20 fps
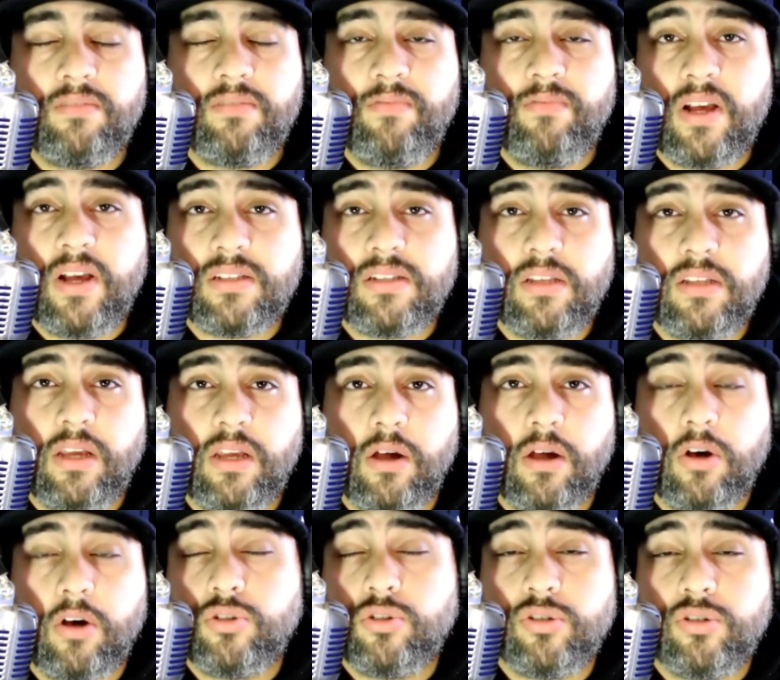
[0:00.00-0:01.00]
investing
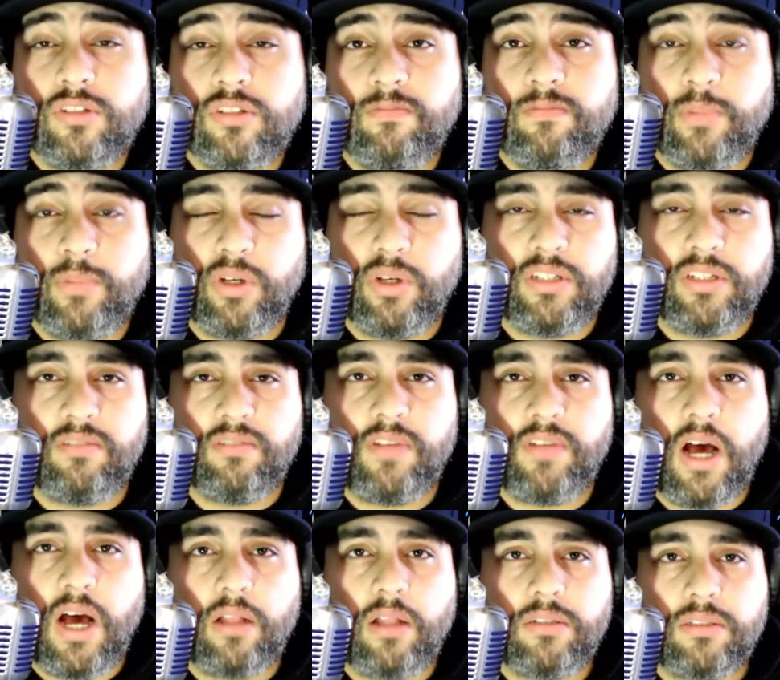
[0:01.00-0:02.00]
hundreds of millions of
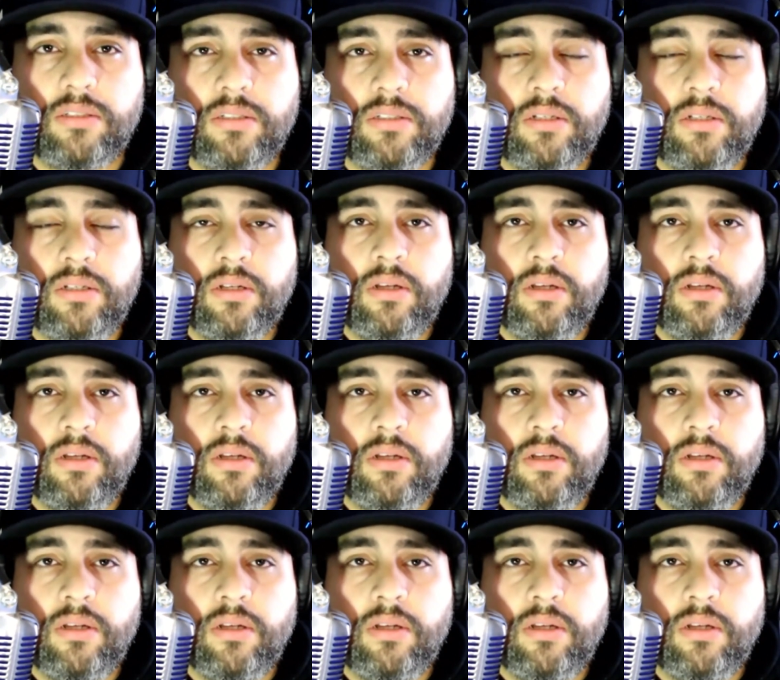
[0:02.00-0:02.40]
dollars.